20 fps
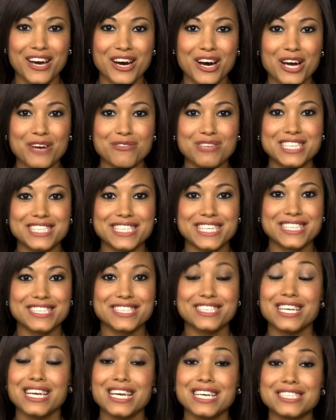Hi,
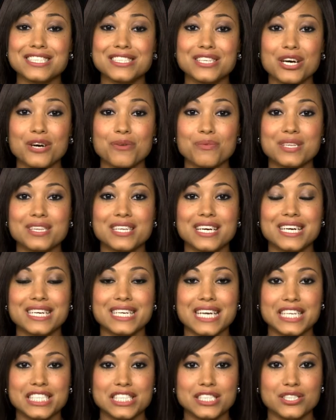Richard. So let's start with the
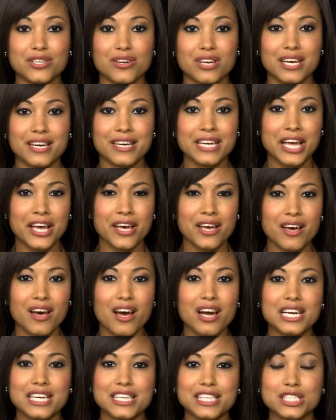Canadian dollar.
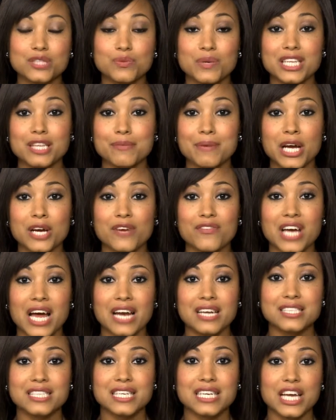Earlier this week, the Bank of
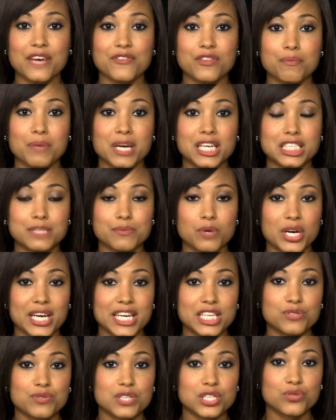Canada left the benchmark
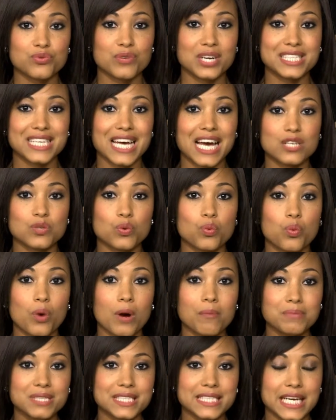interest rate at
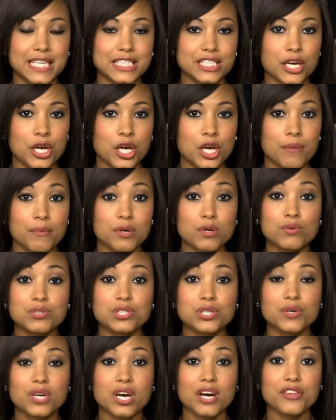1%, but
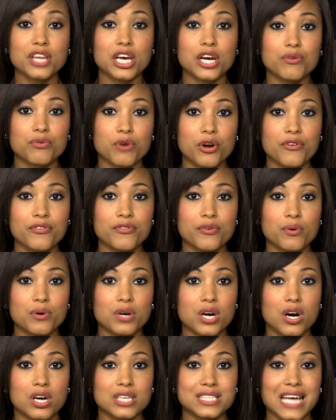also cut their growth
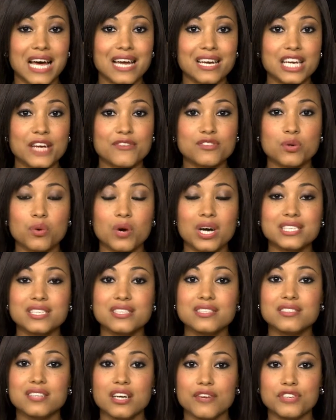forecast and left quite
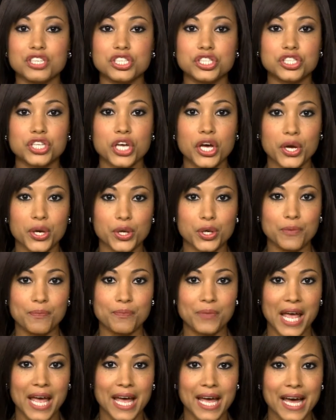a dovish
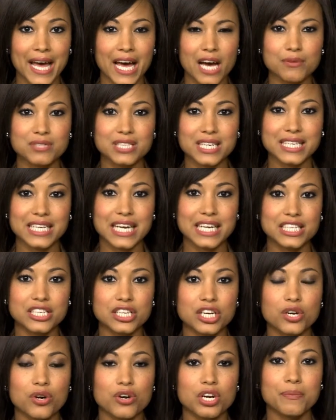tone. How is the
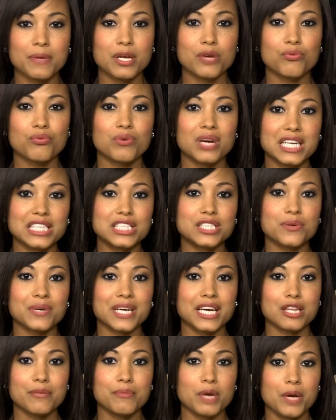Canadian economy really
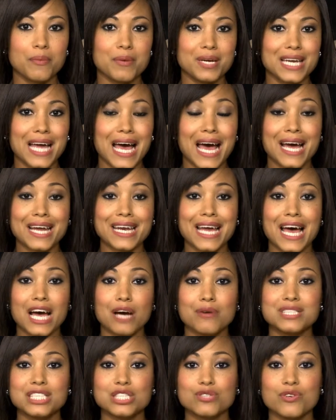doing at the moment, and
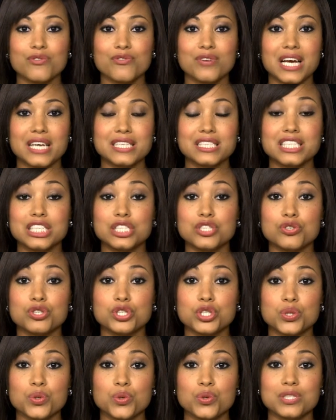how is this reflected in your
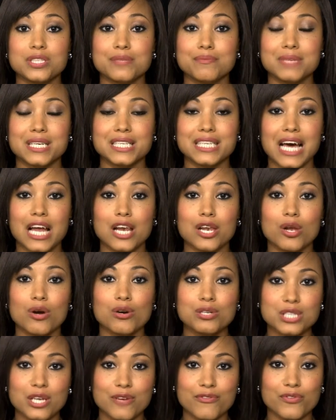short, mid and
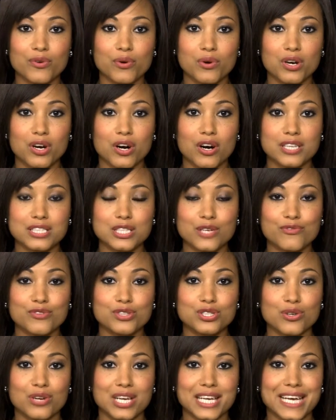long-term forecasts
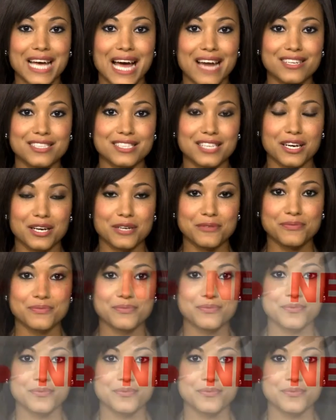for Dollar Canada?